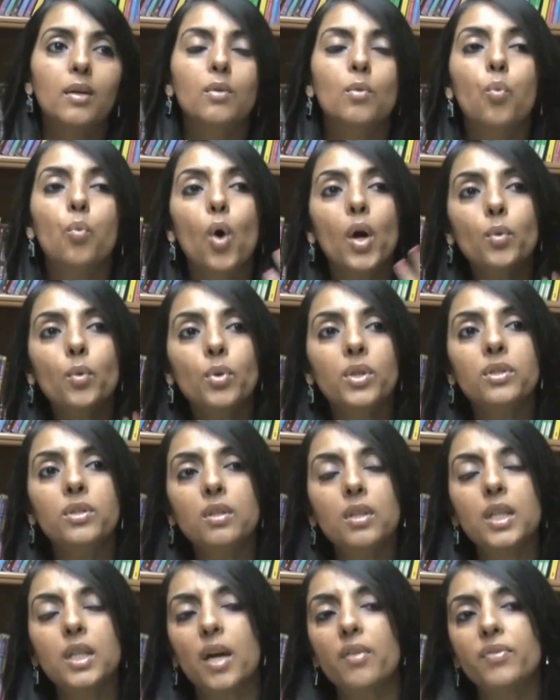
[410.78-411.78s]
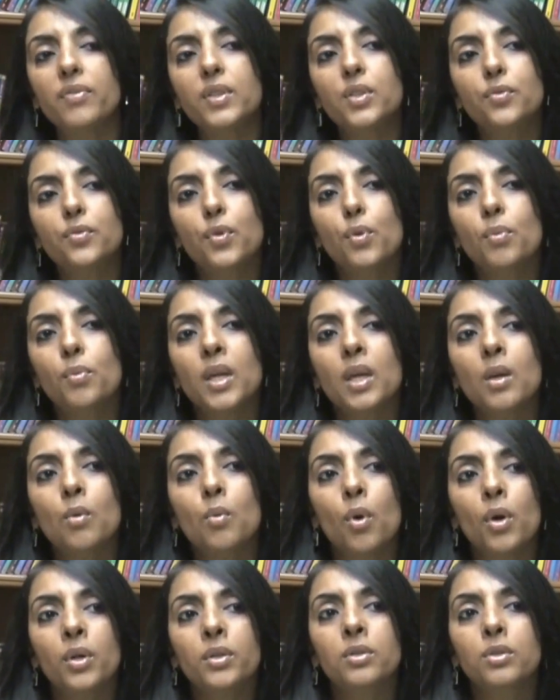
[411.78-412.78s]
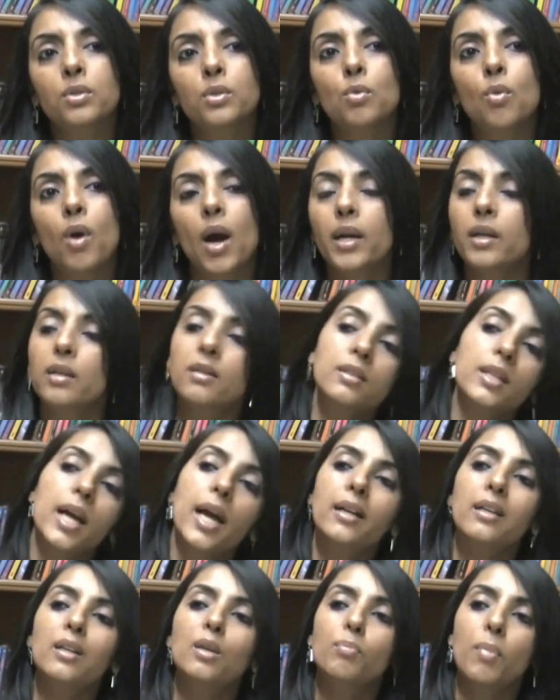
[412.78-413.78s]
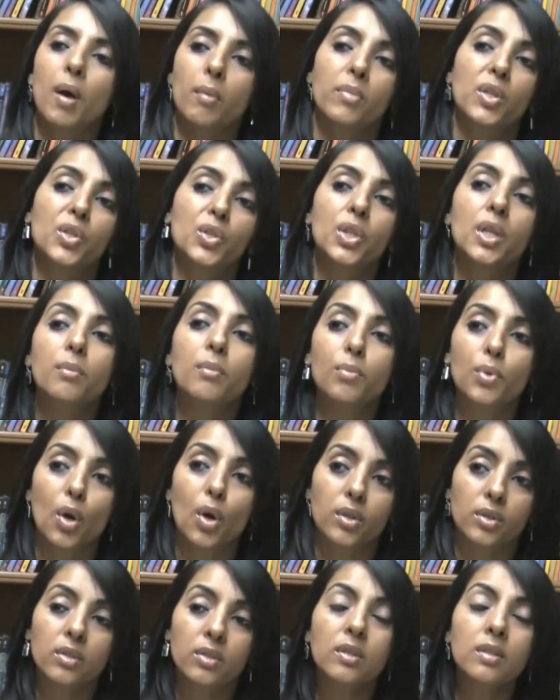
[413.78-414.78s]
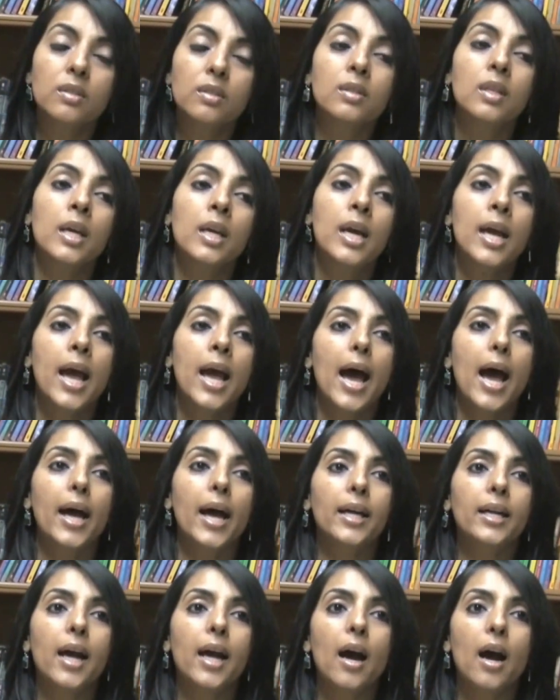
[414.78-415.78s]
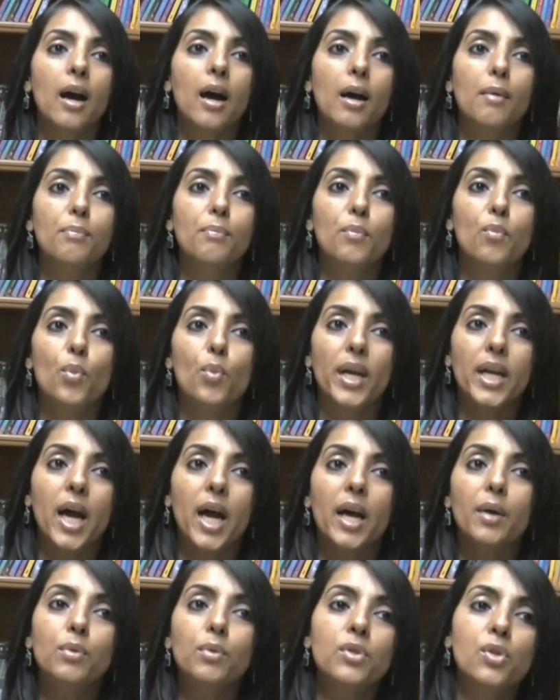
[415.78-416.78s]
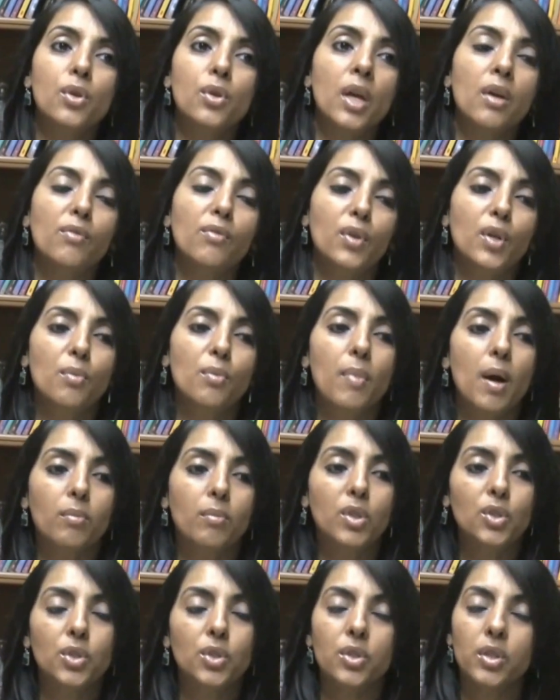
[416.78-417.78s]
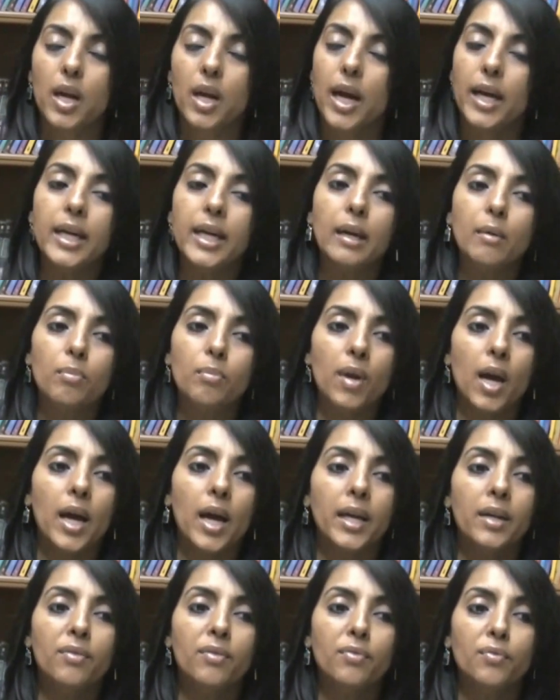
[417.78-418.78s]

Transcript: what was the toughest for me was to understand the publishing process. And when I was looking for a publisher, I applied